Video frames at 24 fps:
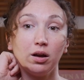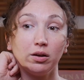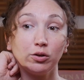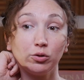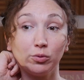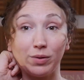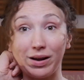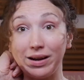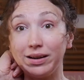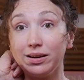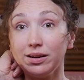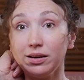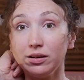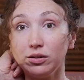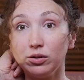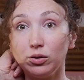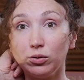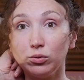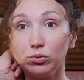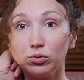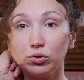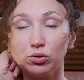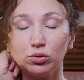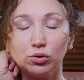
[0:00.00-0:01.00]
cracking
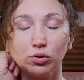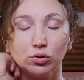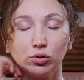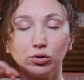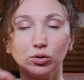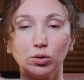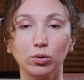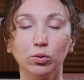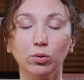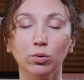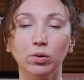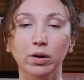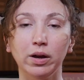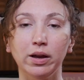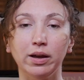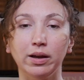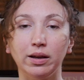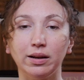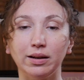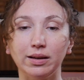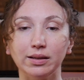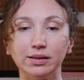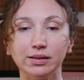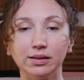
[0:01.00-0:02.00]
notes. So
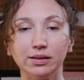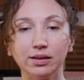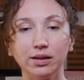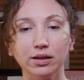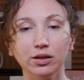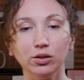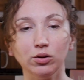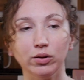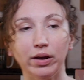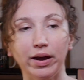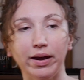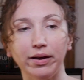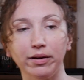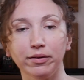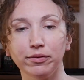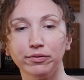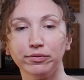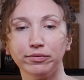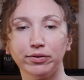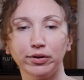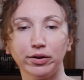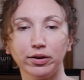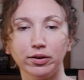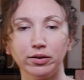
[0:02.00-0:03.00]
let's say you
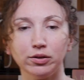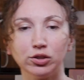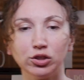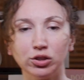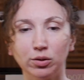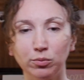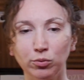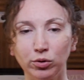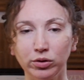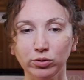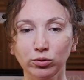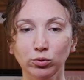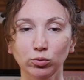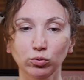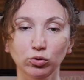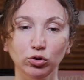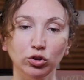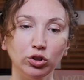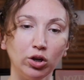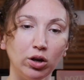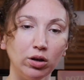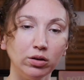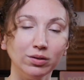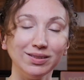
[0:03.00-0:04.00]
have uh, someone who
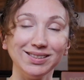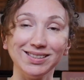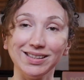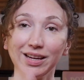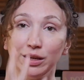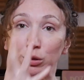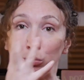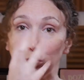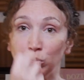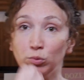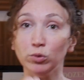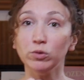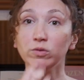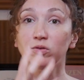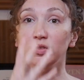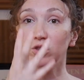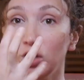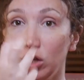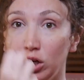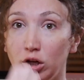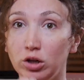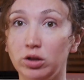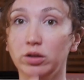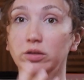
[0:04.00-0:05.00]
tongues and moves
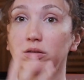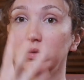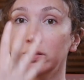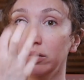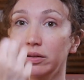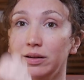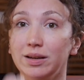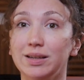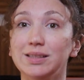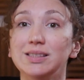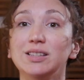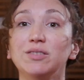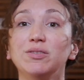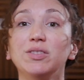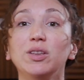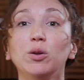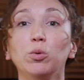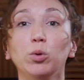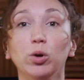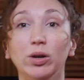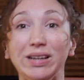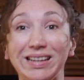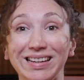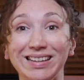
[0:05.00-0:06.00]
a lot, as if they
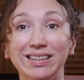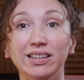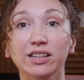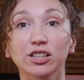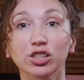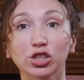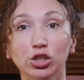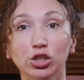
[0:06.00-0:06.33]
were eating